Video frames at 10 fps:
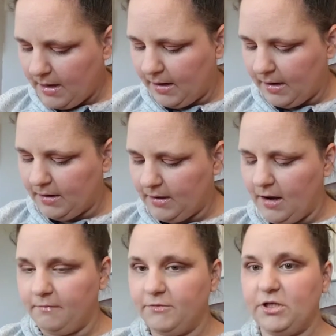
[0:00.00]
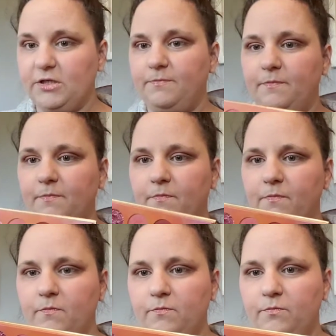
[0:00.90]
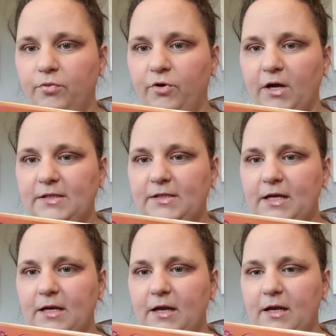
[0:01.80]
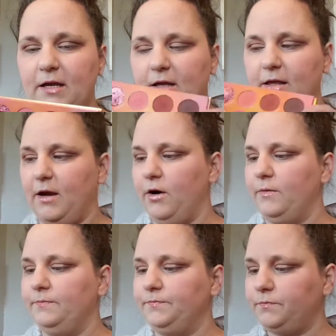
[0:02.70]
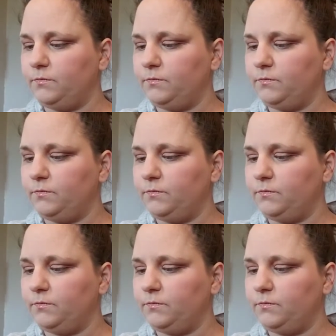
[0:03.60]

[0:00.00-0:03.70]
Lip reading: and I'm just pressing it in there.